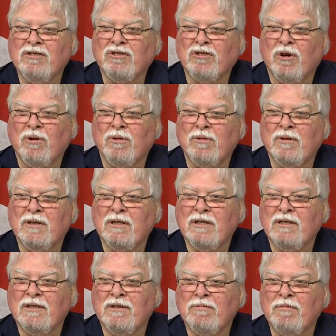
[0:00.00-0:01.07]
so
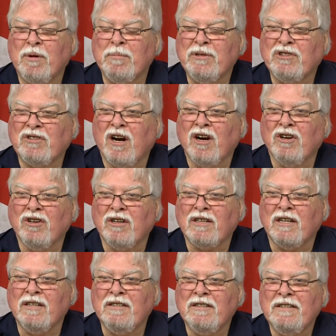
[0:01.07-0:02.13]
when we started
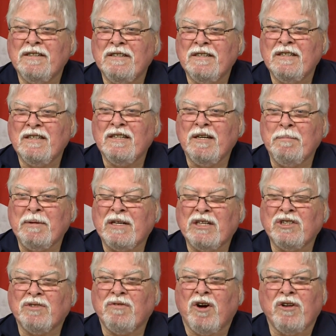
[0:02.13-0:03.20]
looking, and
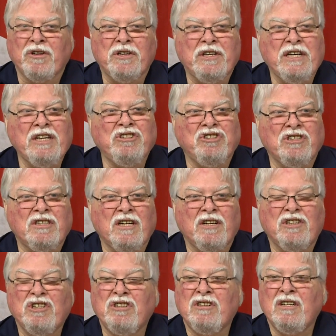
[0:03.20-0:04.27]
because of all the needs she
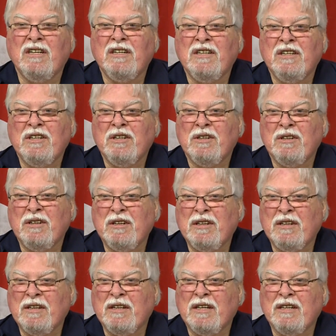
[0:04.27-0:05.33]
did,
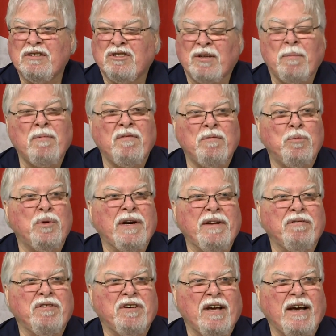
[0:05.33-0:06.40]
some of them wouldn't
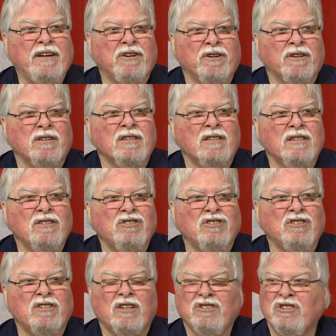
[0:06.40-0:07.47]
even take her.
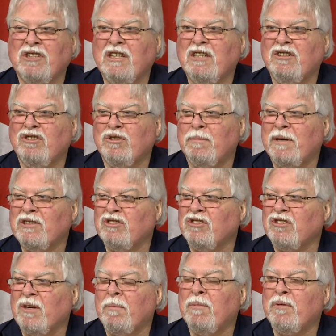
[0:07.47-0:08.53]
She said she needed too much,
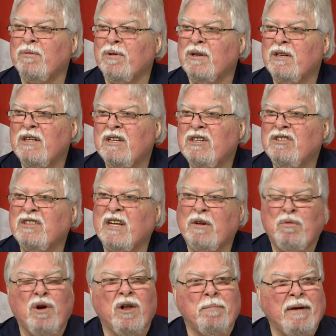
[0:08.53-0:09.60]
and some of them
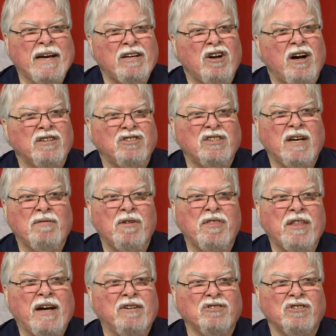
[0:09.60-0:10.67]
said, well, it might cost
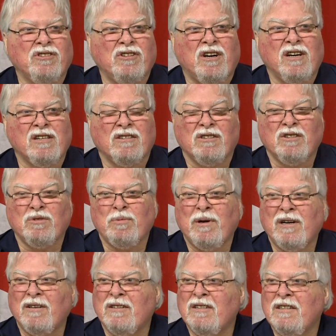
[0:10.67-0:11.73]
$7,000.
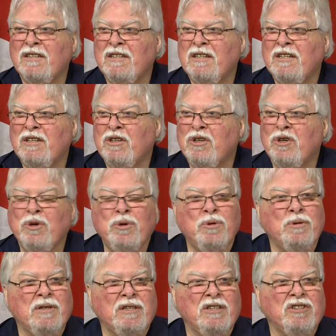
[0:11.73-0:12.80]
Well,
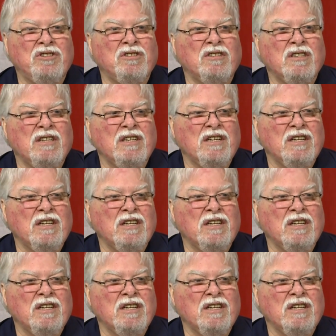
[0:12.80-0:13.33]
who in this...